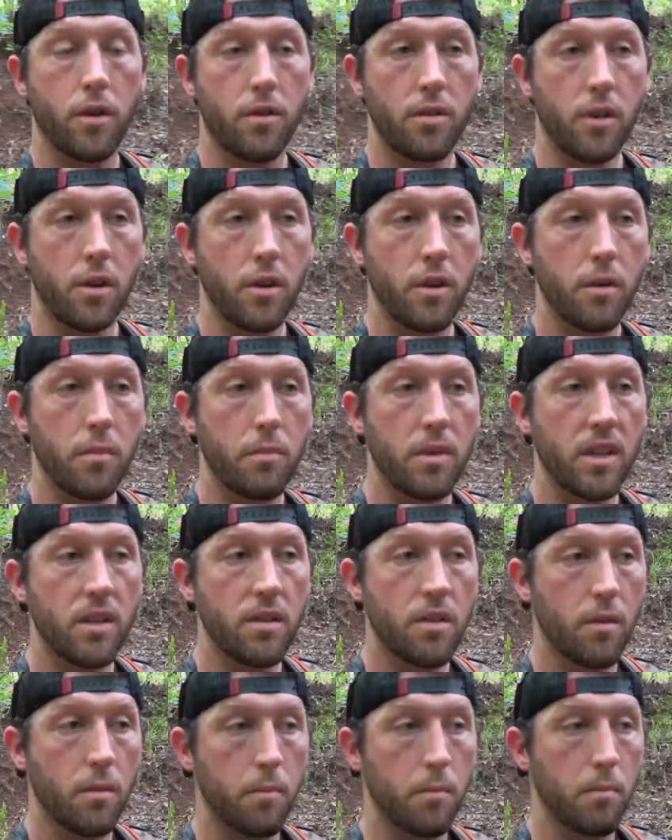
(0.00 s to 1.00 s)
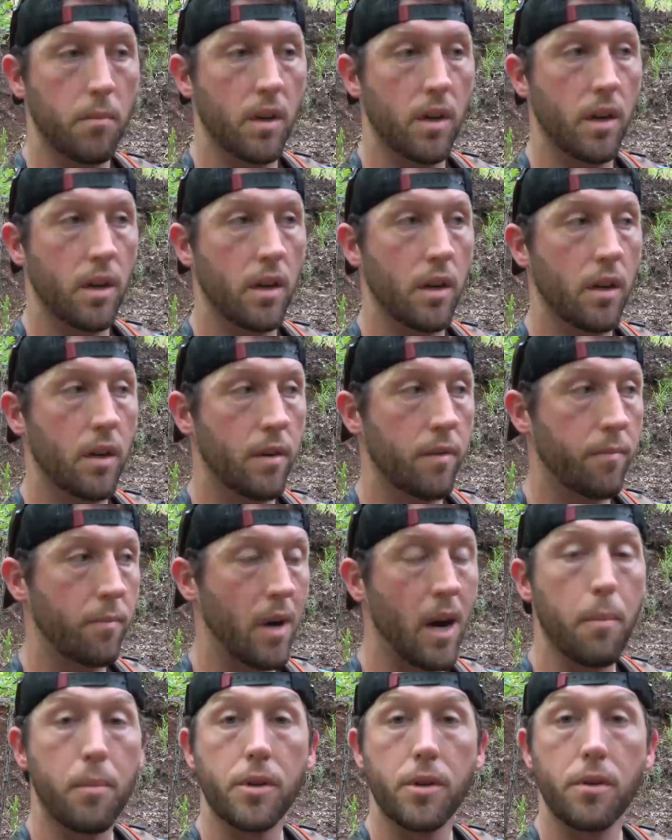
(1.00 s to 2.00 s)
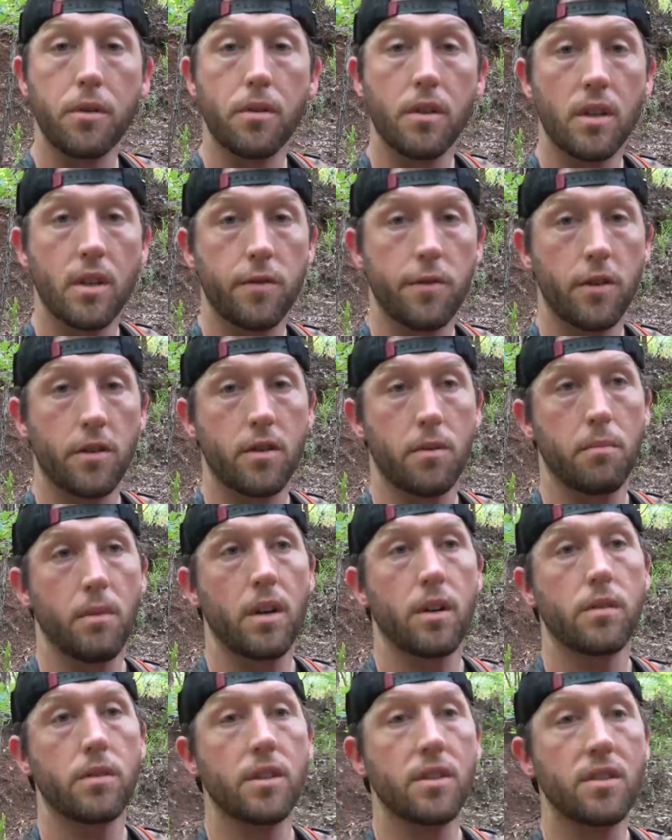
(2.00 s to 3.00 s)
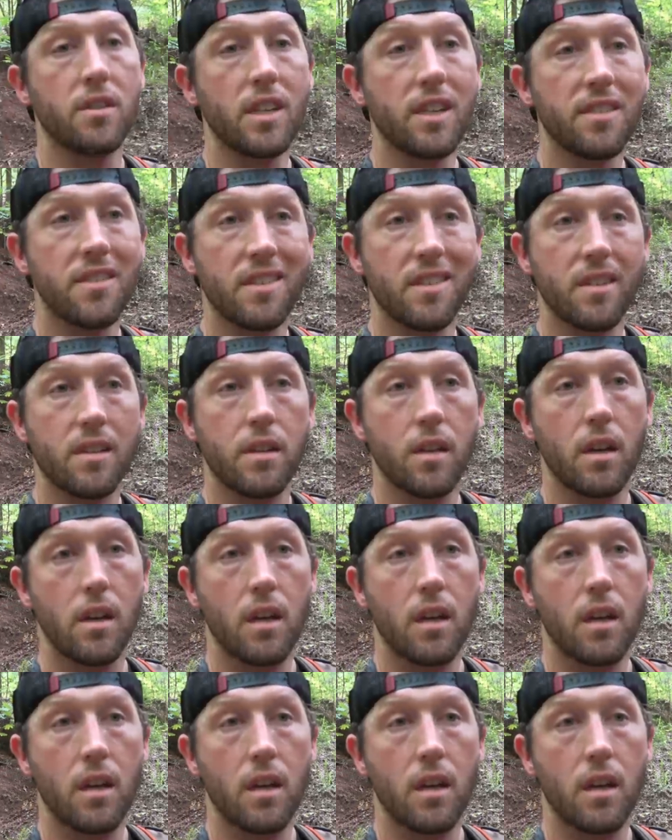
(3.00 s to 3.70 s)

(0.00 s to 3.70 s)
there could be some opportunities for some early season